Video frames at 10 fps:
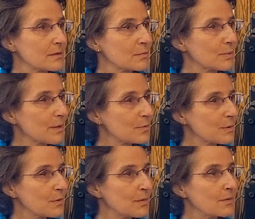no breaks
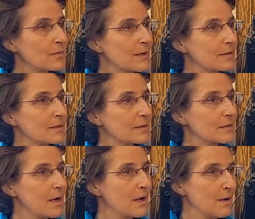between races.
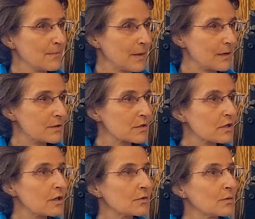I just got to a